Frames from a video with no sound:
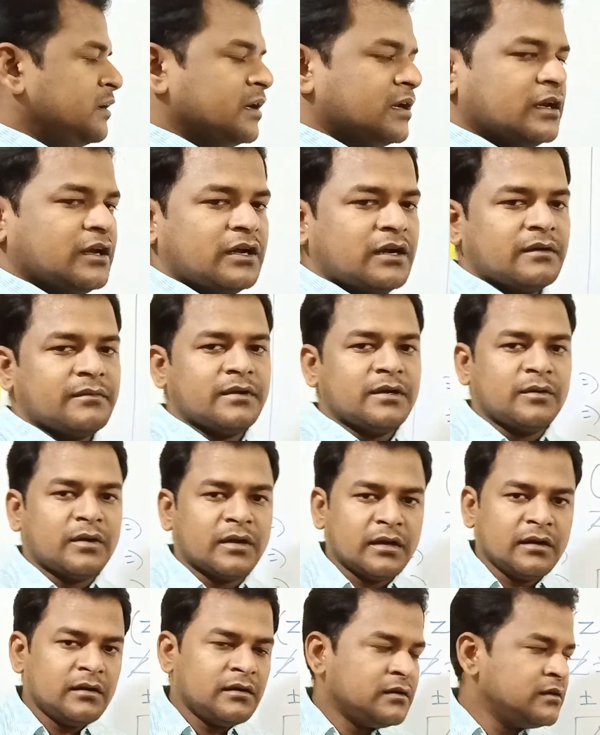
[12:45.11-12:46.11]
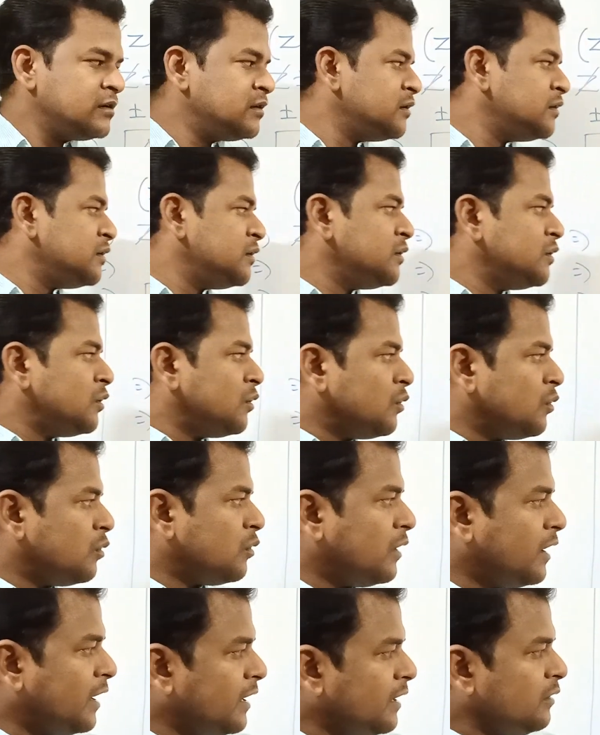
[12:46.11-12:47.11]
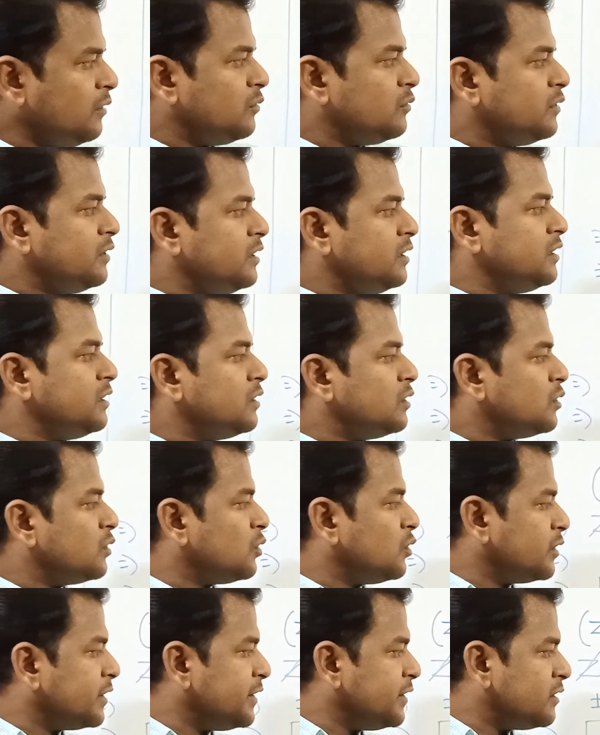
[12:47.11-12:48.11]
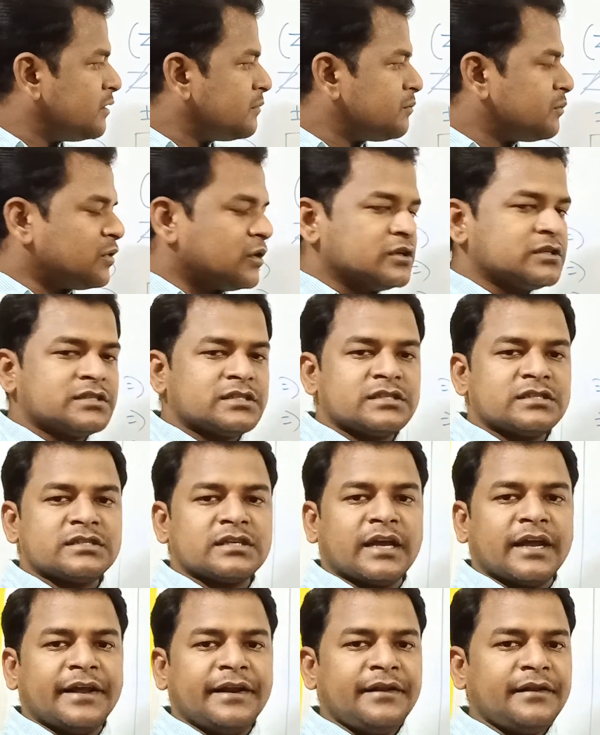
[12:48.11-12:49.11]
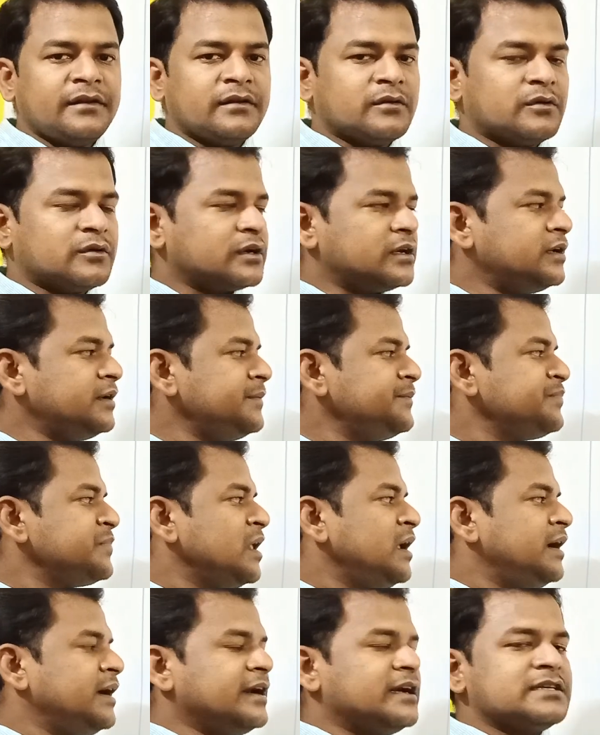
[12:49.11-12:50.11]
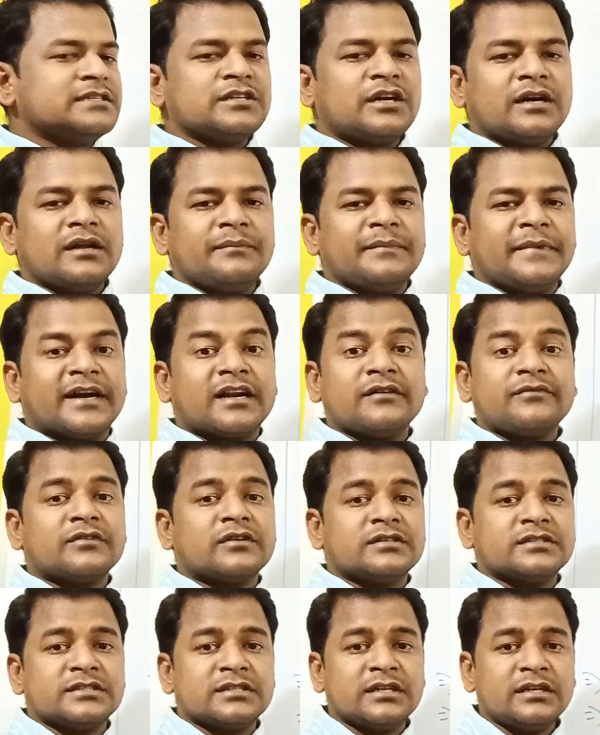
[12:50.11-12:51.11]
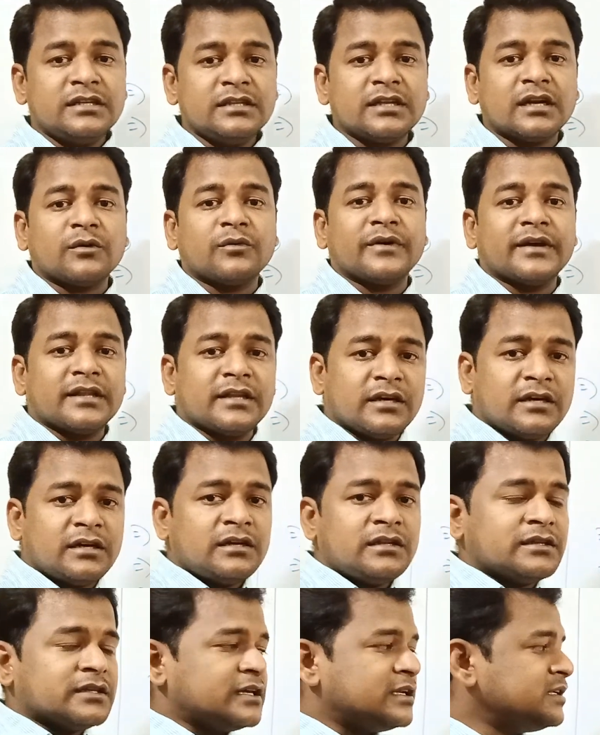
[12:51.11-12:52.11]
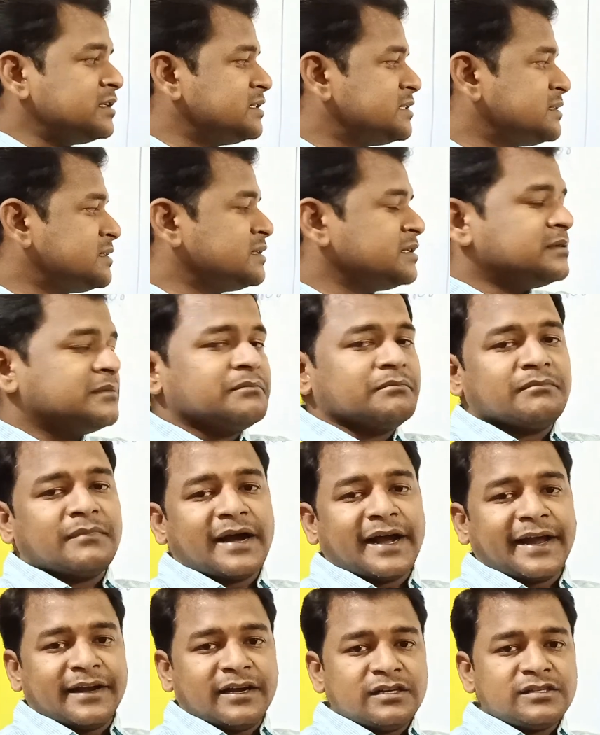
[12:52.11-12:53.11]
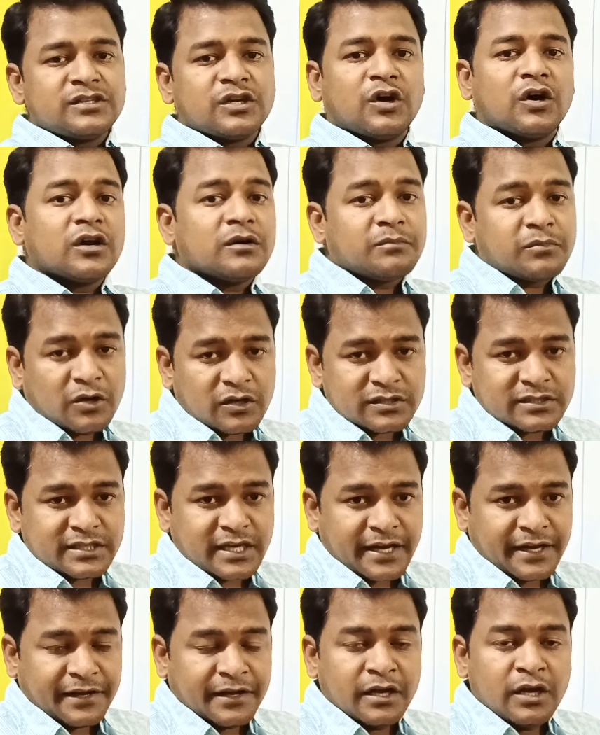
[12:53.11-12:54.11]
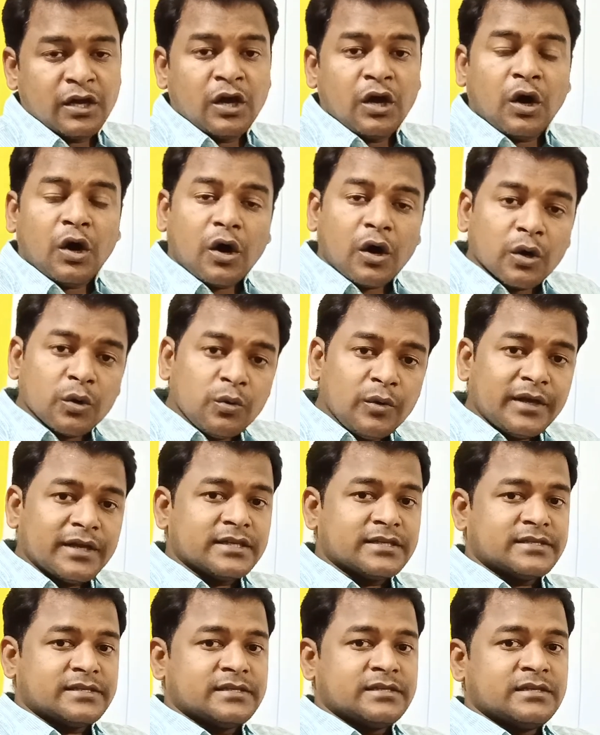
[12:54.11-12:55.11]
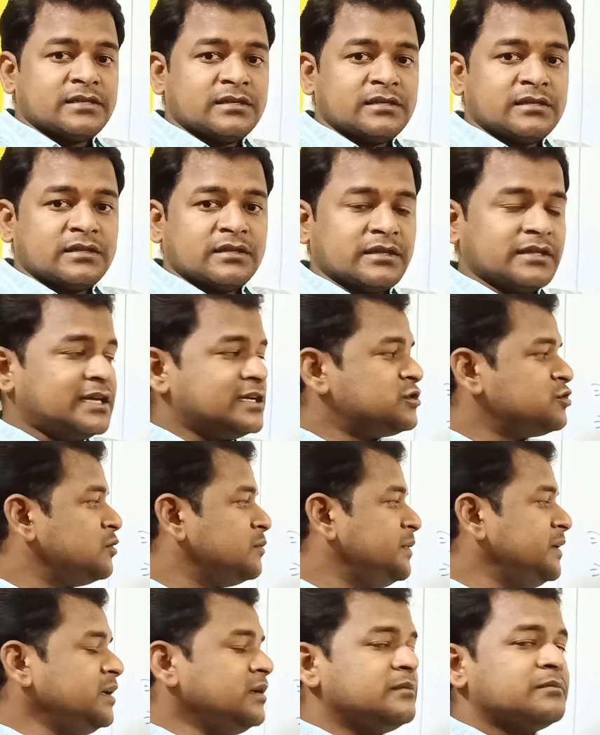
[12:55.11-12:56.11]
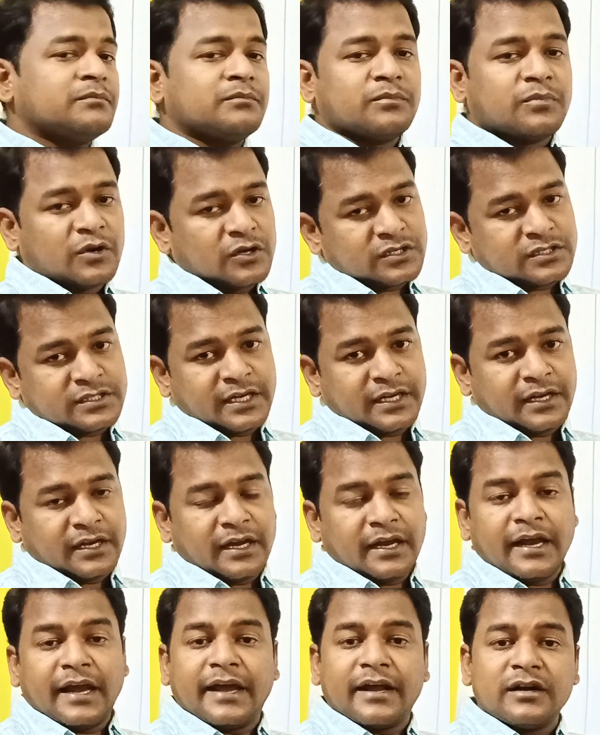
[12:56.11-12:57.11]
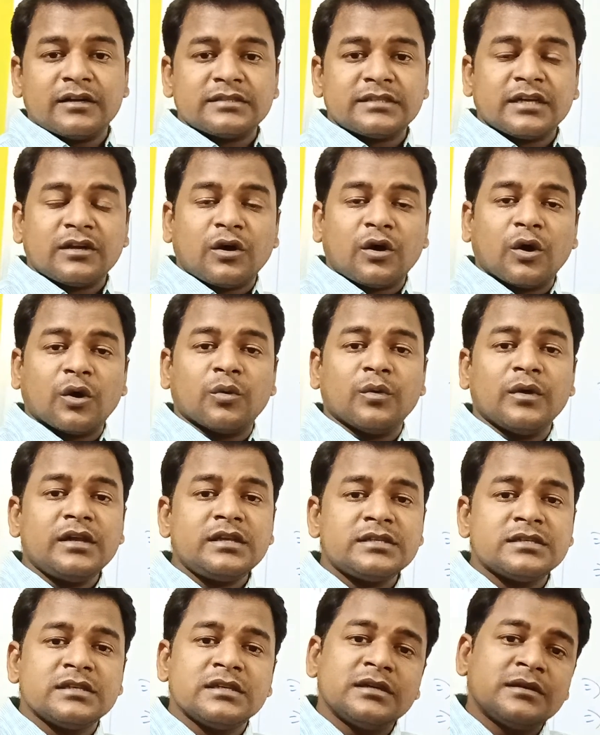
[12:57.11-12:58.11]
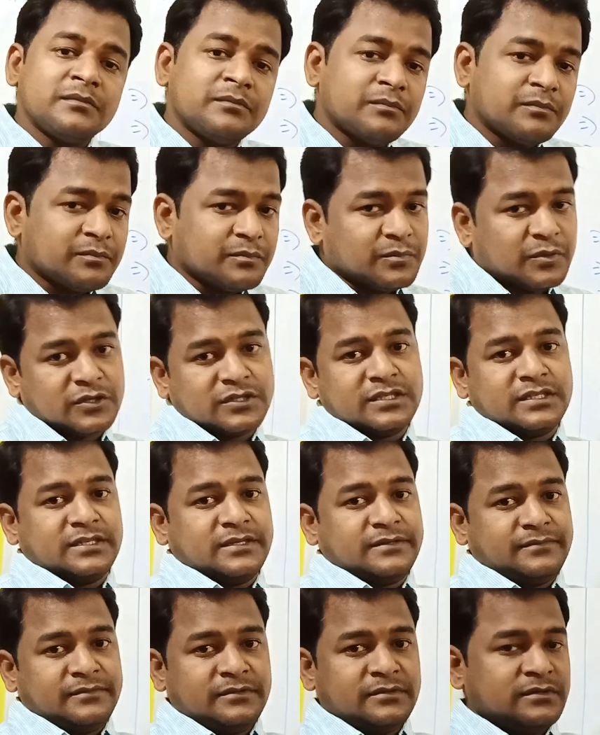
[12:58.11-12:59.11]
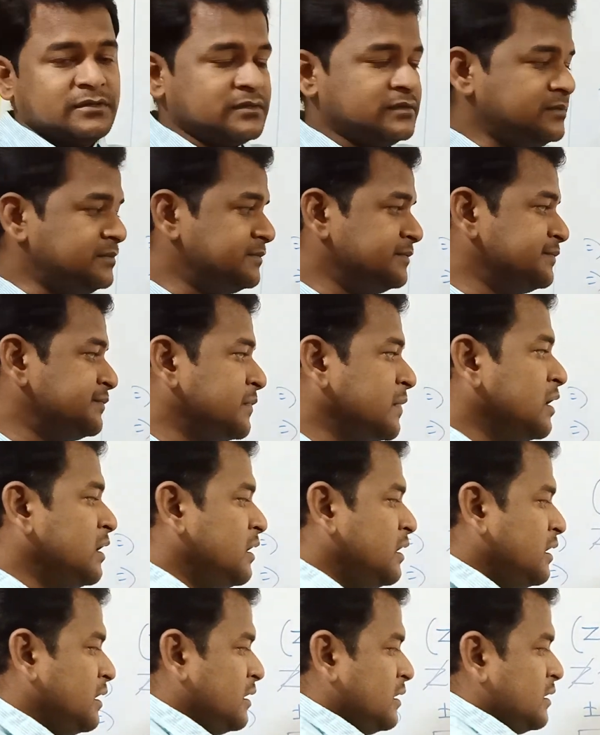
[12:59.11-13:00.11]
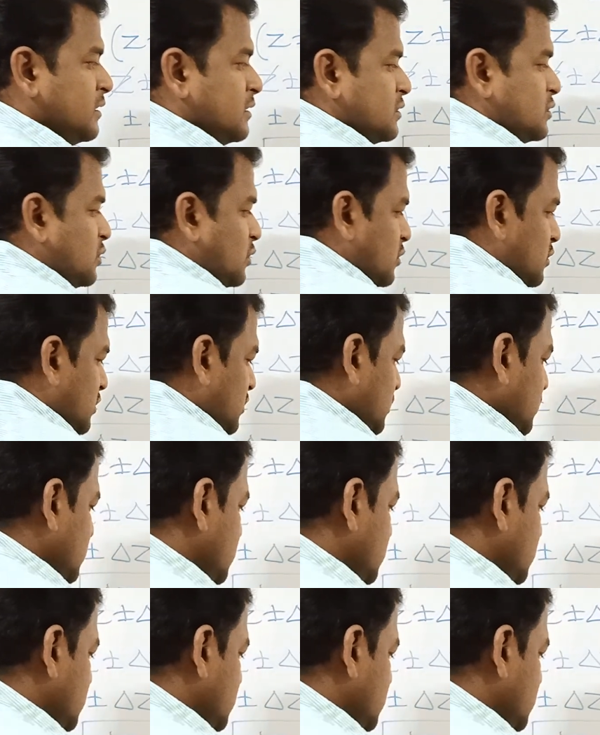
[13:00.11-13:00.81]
Clear everyone? Why we wrote here plus sign? Okay, it is not a matter of concern that whether there is minus or plus sign. Always there should be plus sign. Errors are always positive. So